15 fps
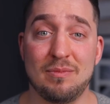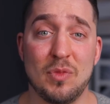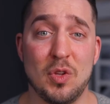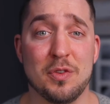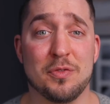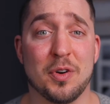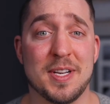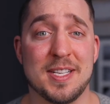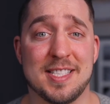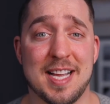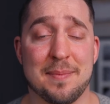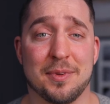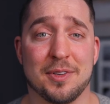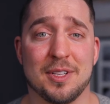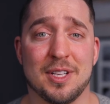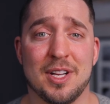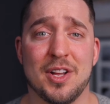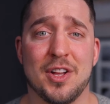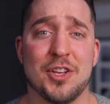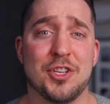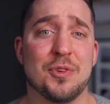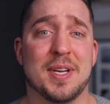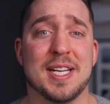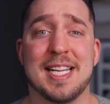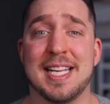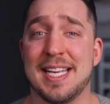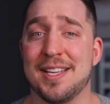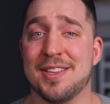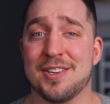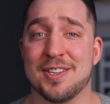For example, you could
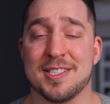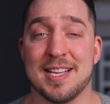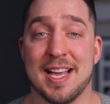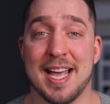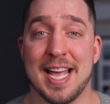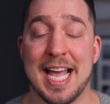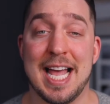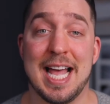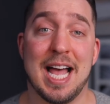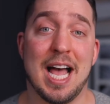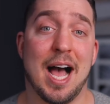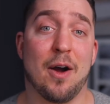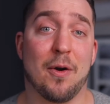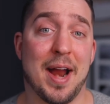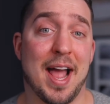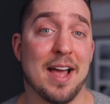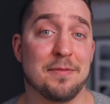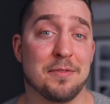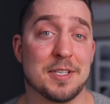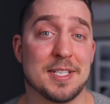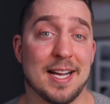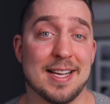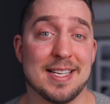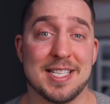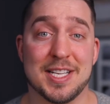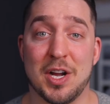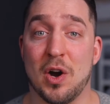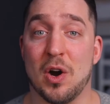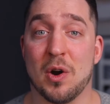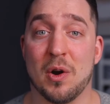either say, our advertising
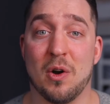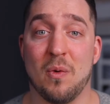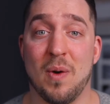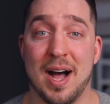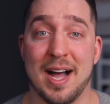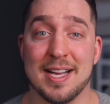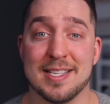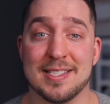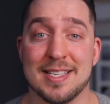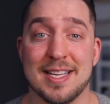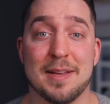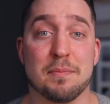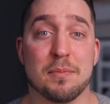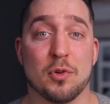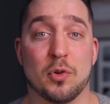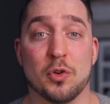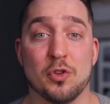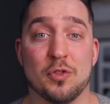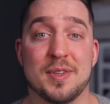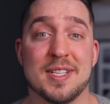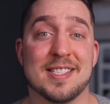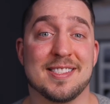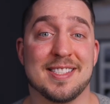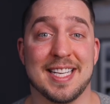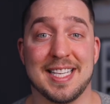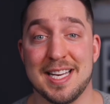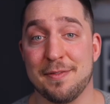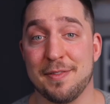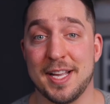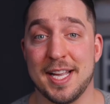ROIs improved
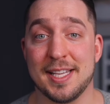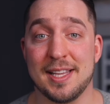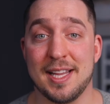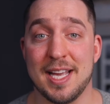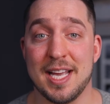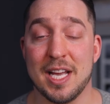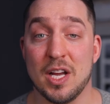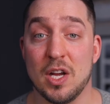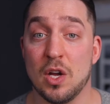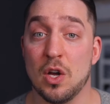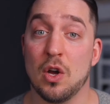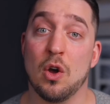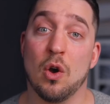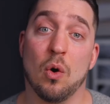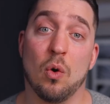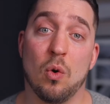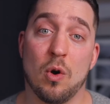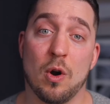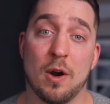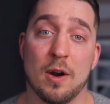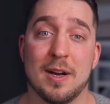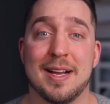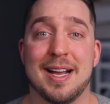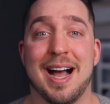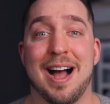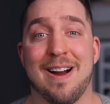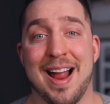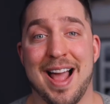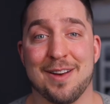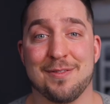significantly, or our
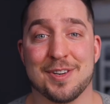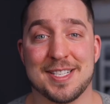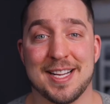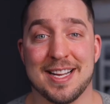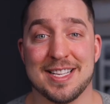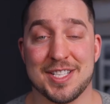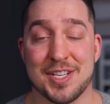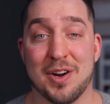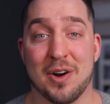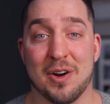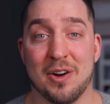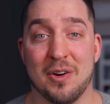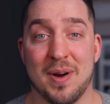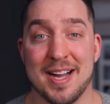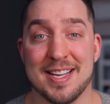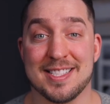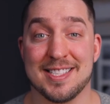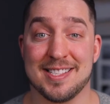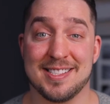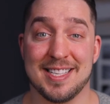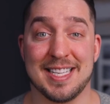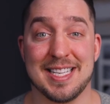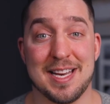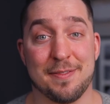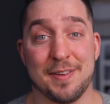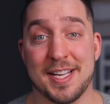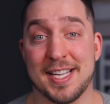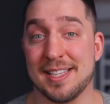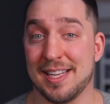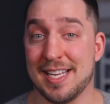advertising ROIs
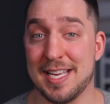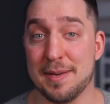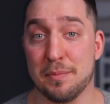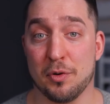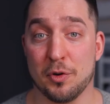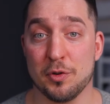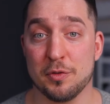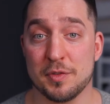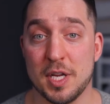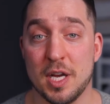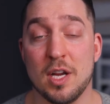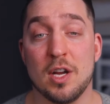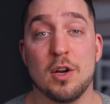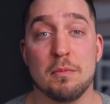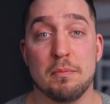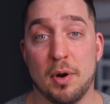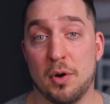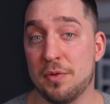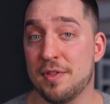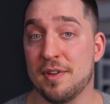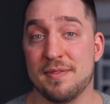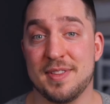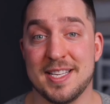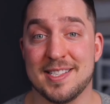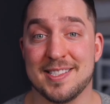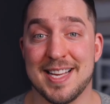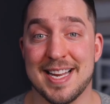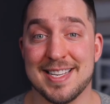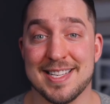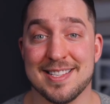significantly improved. Both these
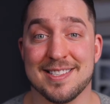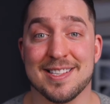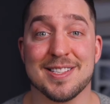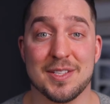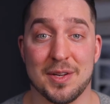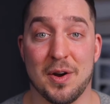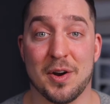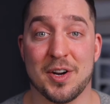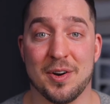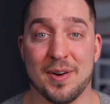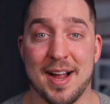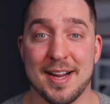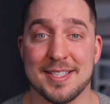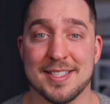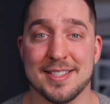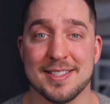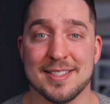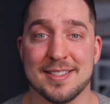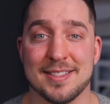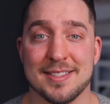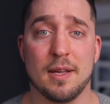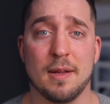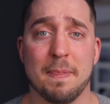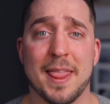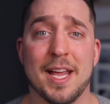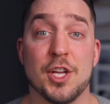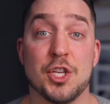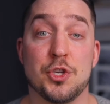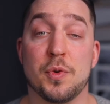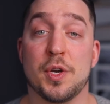sentences are correct.
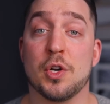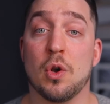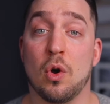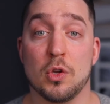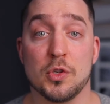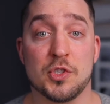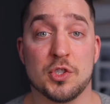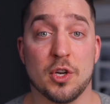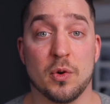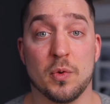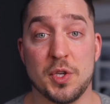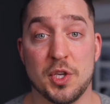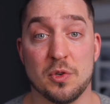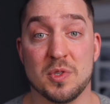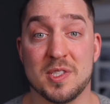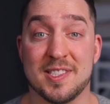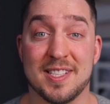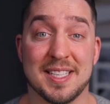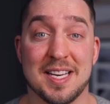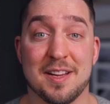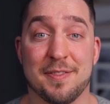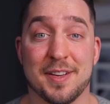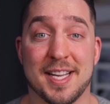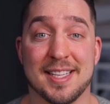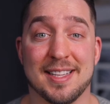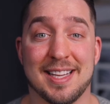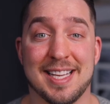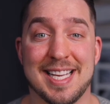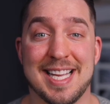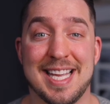You can also use
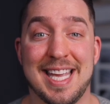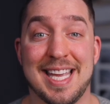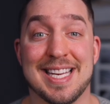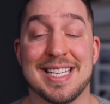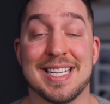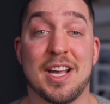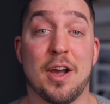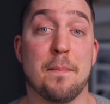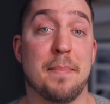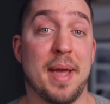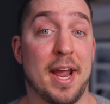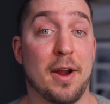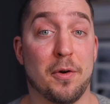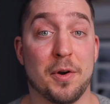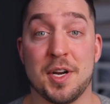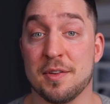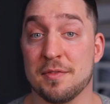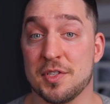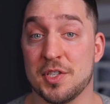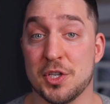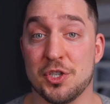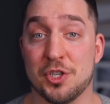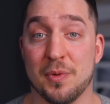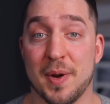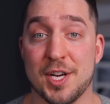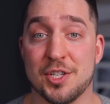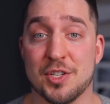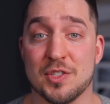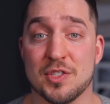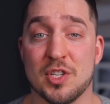significantly in comparative
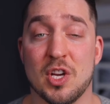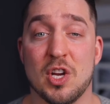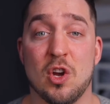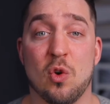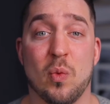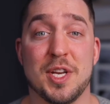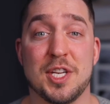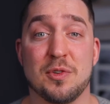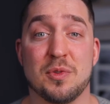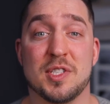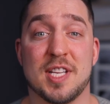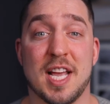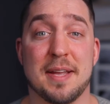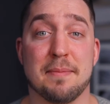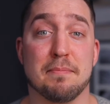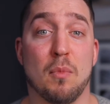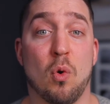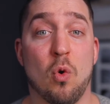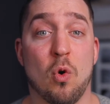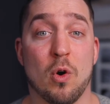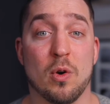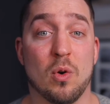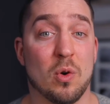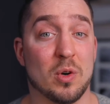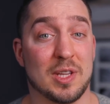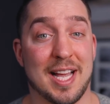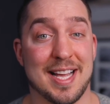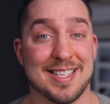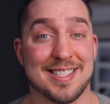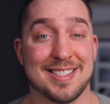situations when you say more or
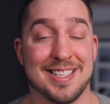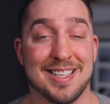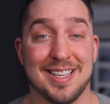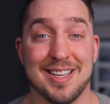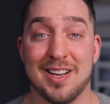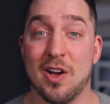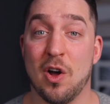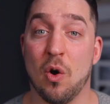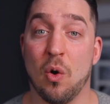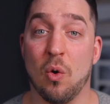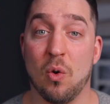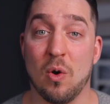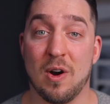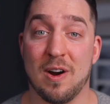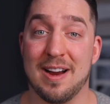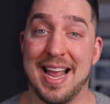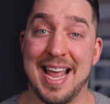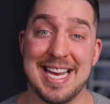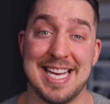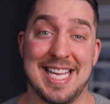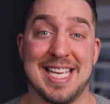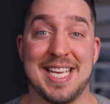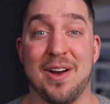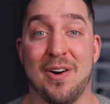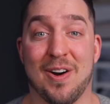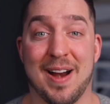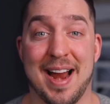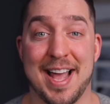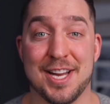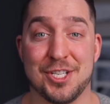less, or an ER
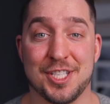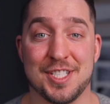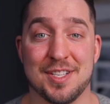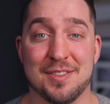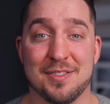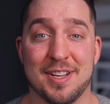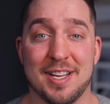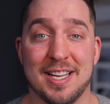adjective.